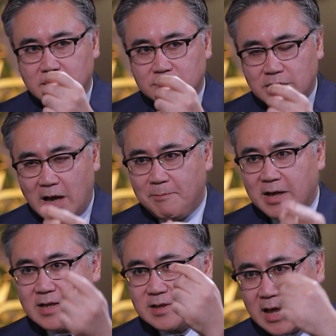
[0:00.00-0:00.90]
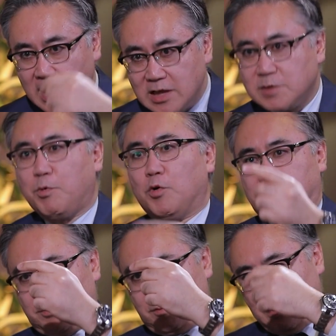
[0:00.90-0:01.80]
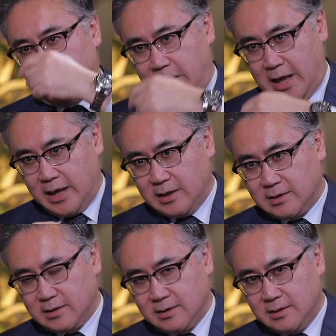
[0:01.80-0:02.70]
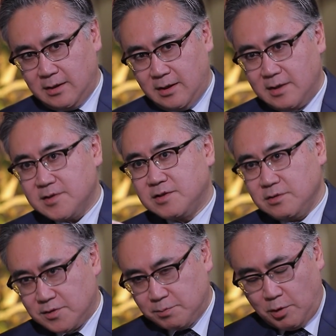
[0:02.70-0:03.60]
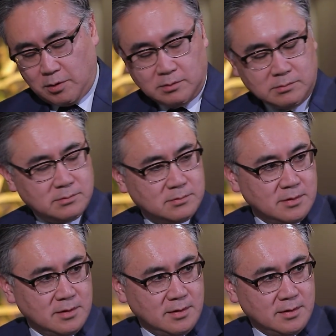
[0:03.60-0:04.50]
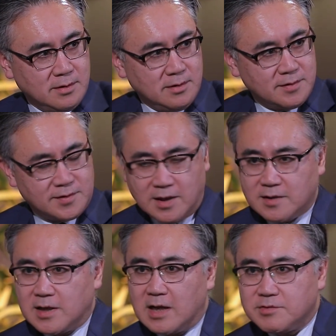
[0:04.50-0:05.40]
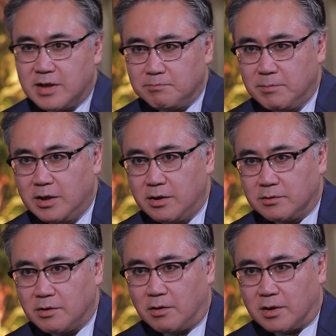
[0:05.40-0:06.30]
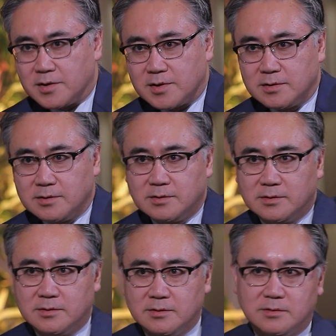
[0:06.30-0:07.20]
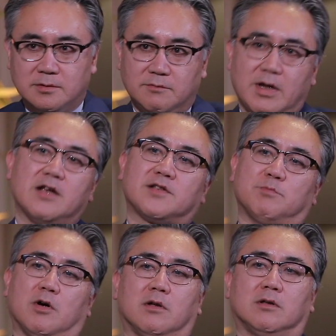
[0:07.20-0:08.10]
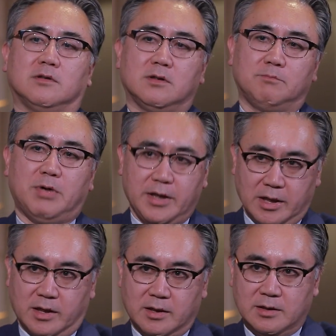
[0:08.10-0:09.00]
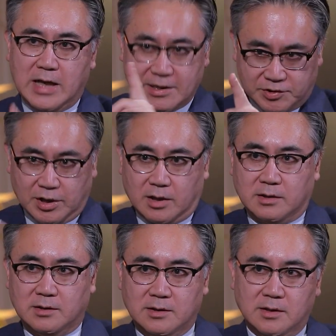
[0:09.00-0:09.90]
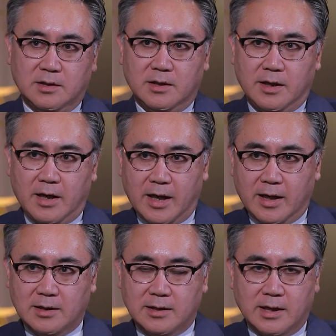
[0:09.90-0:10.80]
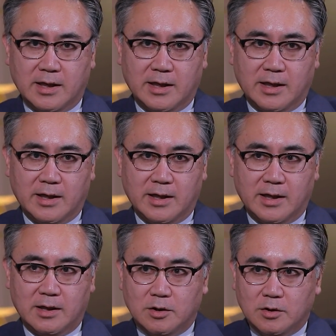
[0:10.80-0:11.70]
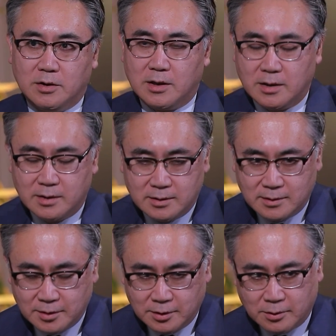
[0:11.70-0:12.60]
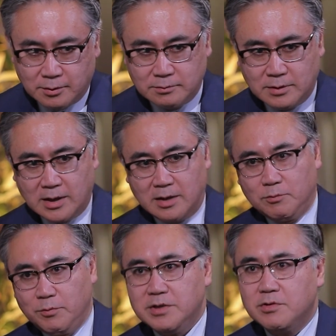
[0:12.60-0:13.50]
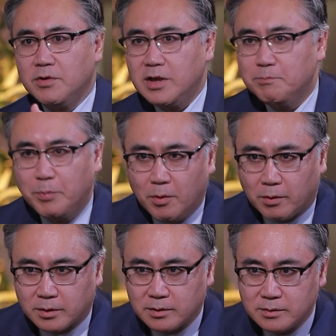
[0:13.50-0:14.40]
Japanese export to Iraq is still small, $600 million. Okay very small per year, last year. Yeah. And, uh, you know, uh, we don't import